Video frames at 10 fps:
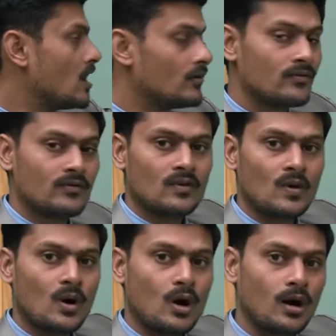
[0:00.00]

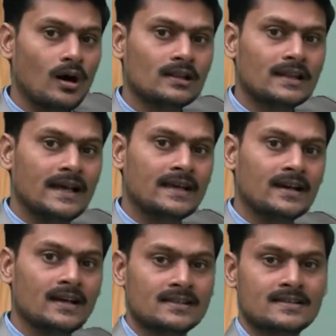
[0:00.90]
of all the
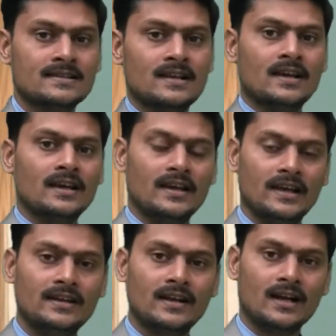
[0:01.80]
angles
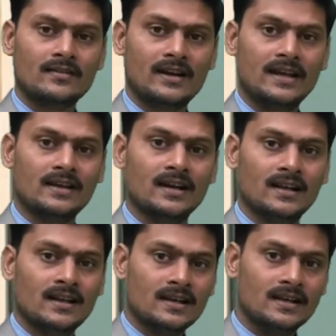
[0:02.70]
in a
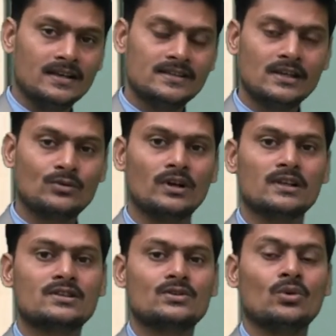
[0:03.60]
triangle is
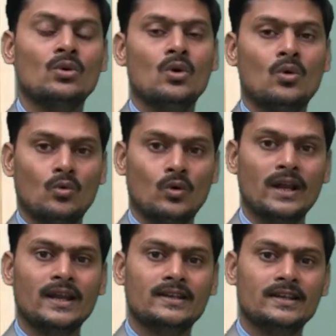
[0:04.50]
equals to
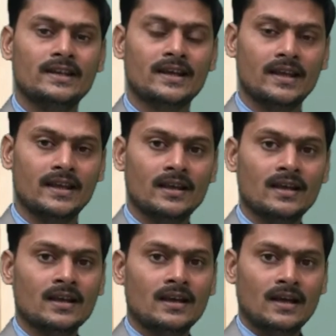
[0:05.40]
180 degree,
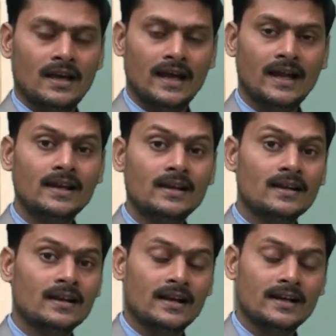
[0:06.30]

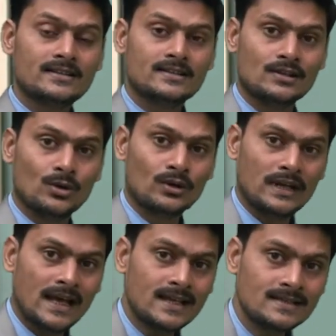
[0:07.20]
and it's known
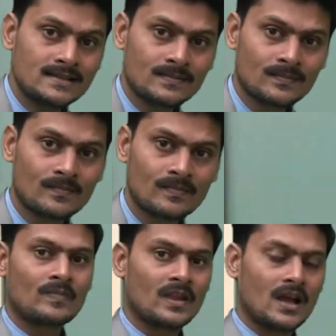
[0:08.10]
as
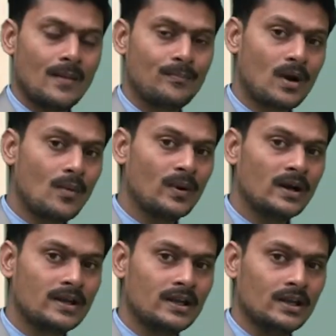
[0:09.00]
a
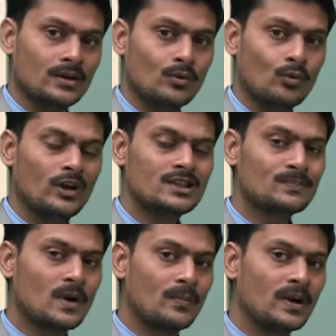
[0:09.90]
property.
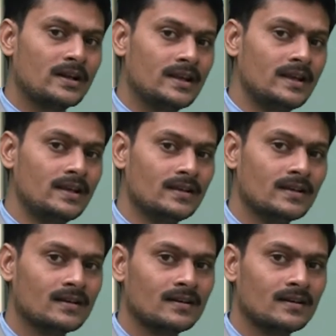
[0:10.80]
Which property?